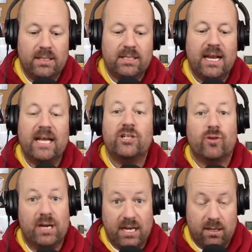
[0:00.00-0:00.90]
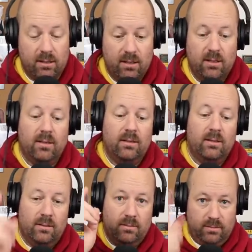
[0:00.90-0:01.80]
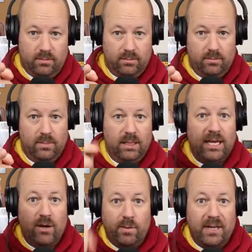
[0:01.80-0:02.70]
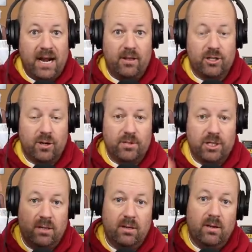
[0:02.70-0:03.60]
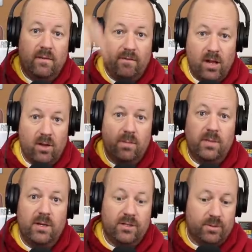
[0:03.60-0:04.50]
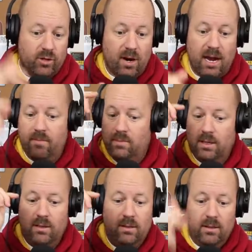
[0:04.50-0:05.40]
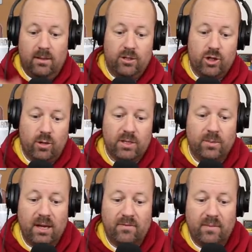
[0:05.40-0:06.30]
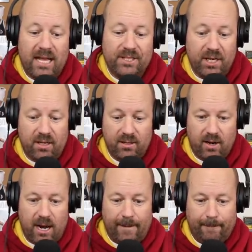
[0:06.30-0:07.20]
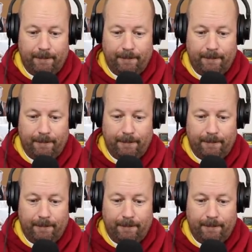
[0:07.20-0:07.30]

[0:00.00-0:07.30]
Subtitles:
Today Trending. Link will be down in the description. Follow him, subscribe, show him some love from Dad's Den. All right.